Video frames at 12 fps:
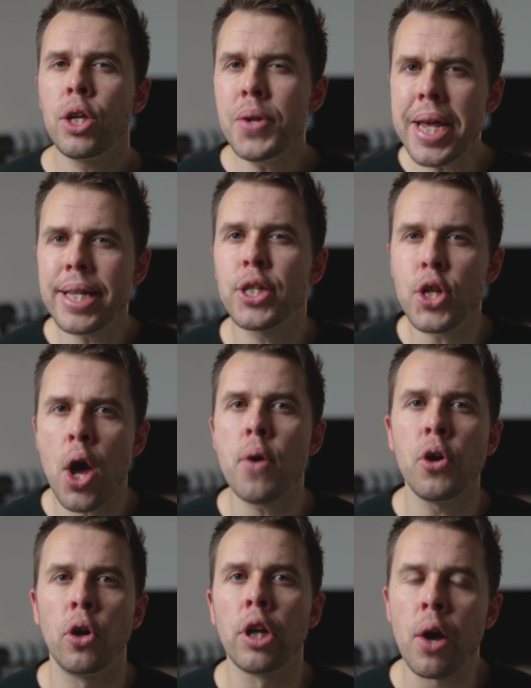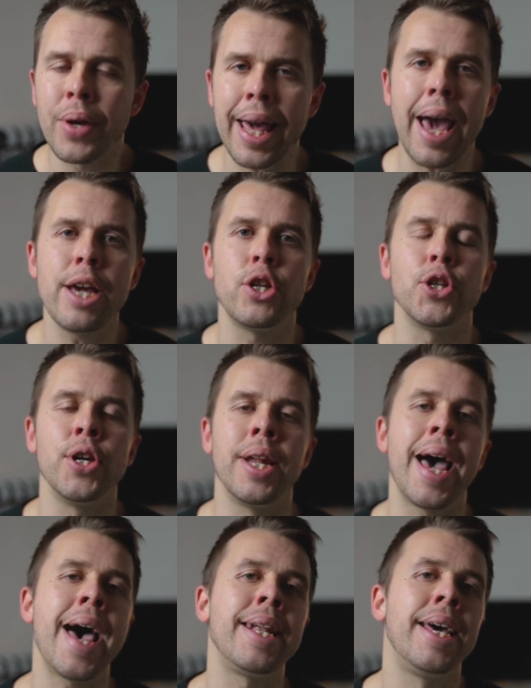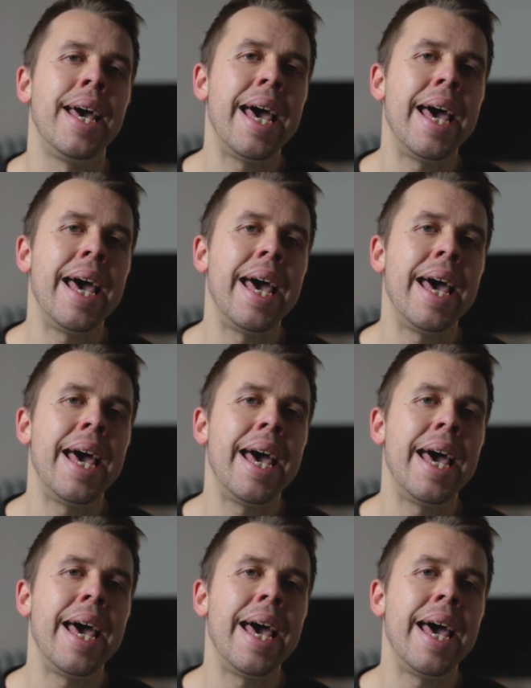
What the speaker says: You need to know your location, and